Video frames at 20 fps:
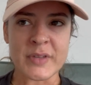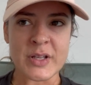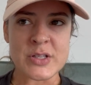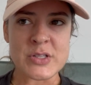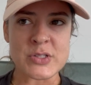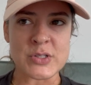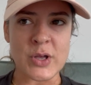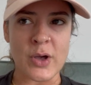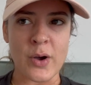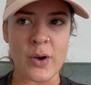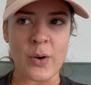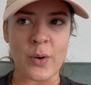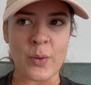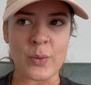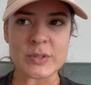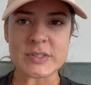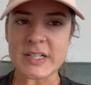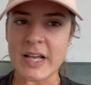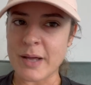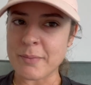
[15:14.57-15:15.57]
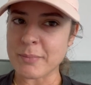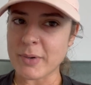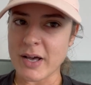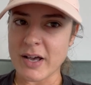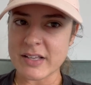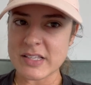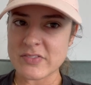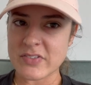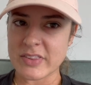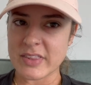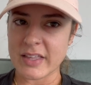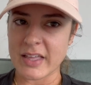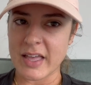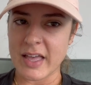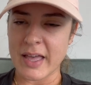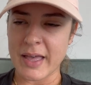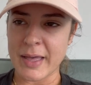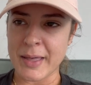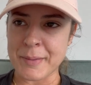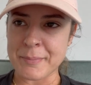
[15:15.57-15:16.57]
So ten bucks for the
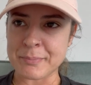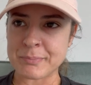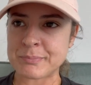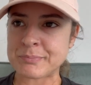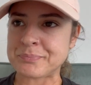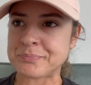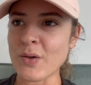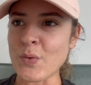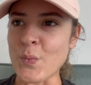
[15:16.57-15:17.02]
game.